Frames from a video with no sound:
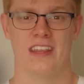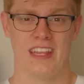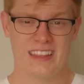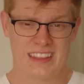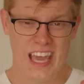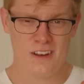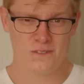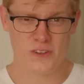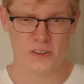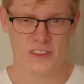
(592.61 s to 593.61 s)
then
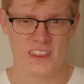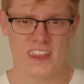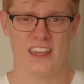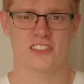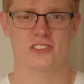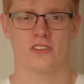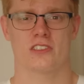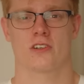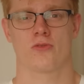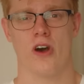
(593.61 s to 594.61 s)
that filthy thing
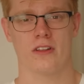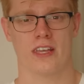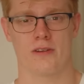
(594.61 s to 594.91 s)
starts crawling